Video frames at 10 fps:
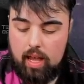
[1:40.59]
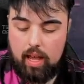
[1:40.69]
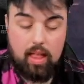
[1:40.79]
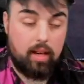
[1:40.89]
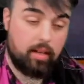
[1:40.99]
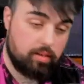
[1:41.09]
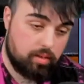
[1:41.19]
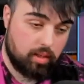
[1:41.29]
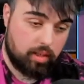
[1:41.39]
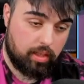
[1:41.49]
And
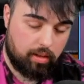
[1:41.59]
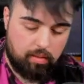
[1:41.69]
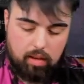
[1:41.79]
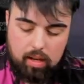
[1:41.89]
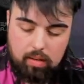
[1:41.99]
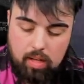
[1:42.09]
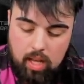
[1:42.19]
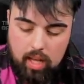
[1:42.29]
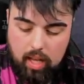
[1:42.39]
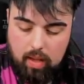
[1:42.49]
here's the kicker auto.
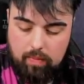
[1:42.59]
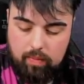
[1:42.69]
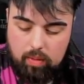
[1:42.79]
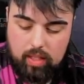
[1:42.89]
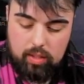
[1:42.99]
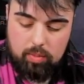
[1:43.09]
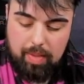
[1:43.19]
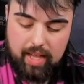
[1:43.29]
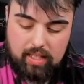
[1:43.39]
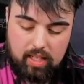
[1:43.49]
If your leader's
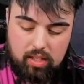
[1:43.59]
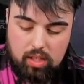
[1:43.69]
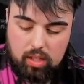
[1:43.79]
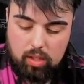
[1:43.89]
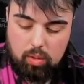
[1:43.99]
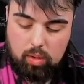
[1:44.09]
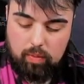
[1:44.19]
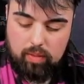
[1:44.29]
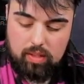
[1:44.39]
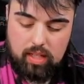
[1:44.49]
backside is Son Goku
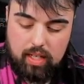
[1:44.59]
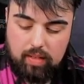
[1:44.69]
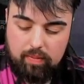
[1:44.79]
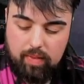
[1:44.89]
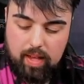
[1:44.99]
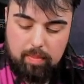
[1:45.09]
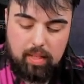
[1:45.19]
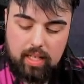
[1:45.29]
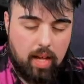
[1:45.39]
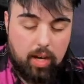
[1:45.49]
for the sake of family,